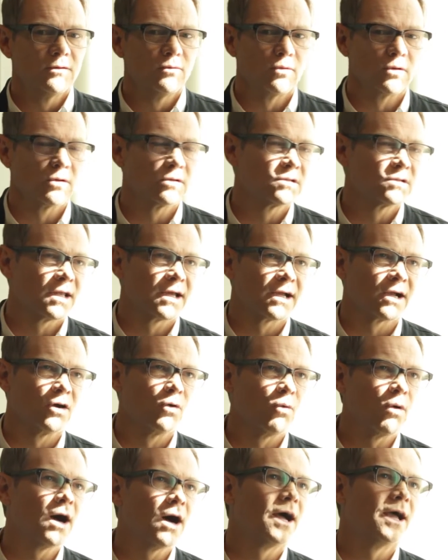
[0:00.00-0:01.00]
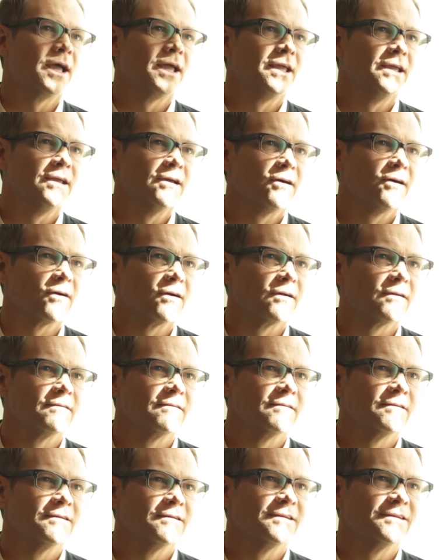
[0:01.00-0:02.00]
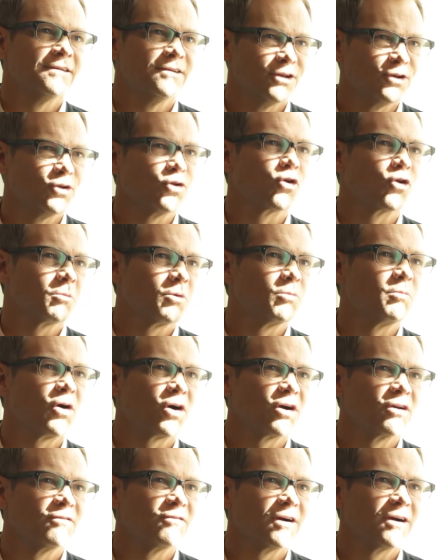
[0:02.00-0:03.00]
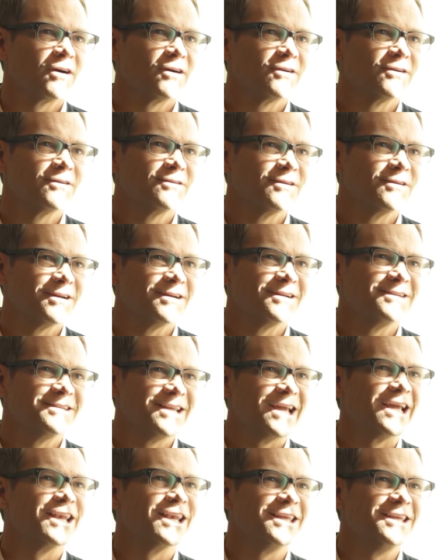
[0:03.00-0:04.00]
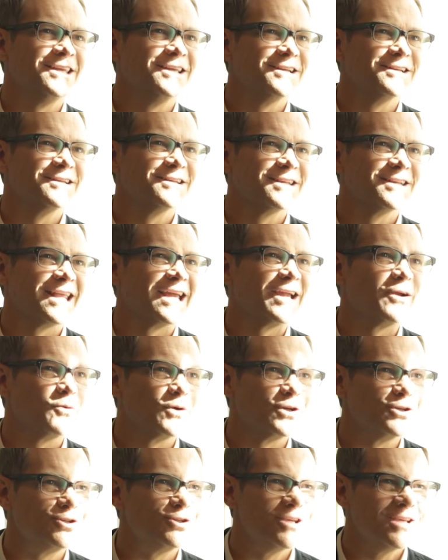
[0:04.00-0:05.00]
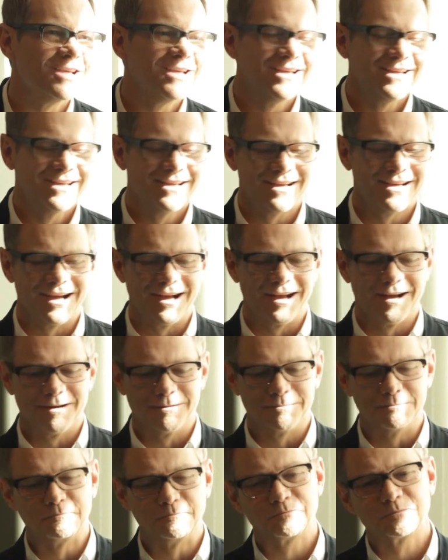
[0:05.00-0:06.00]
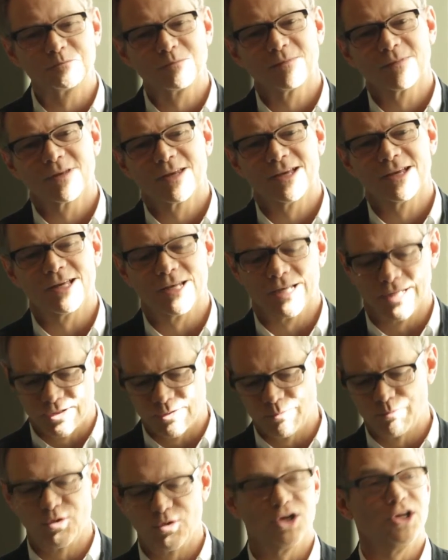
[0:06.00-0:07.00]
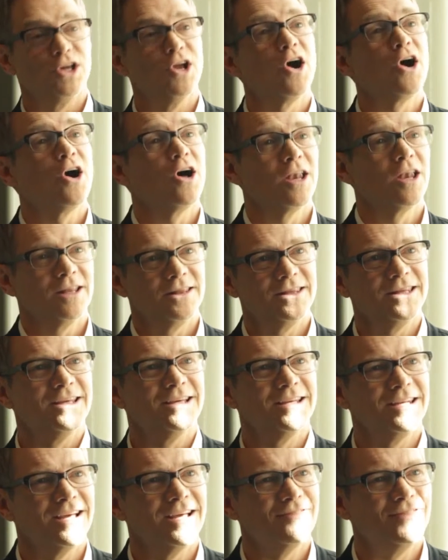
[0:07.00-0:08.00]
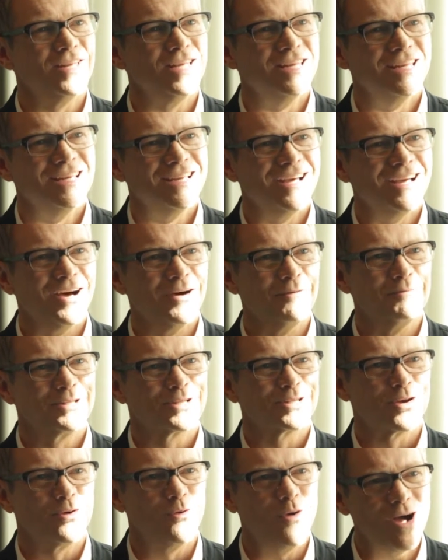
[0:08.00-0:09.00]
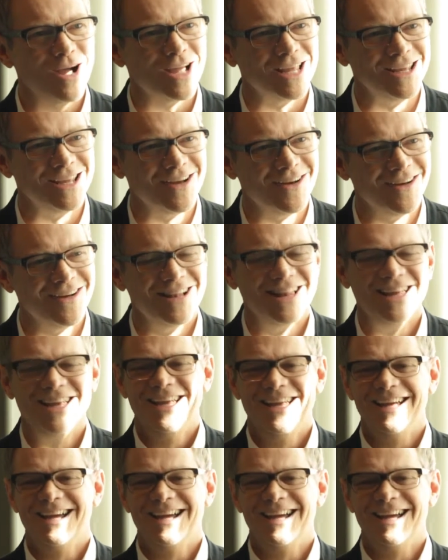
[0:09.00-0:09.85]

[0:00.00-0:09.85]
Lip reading: words like Kawai aren't a normal part of our daily language, unless you put a y'all at the end of it. It's Kawai, y'all.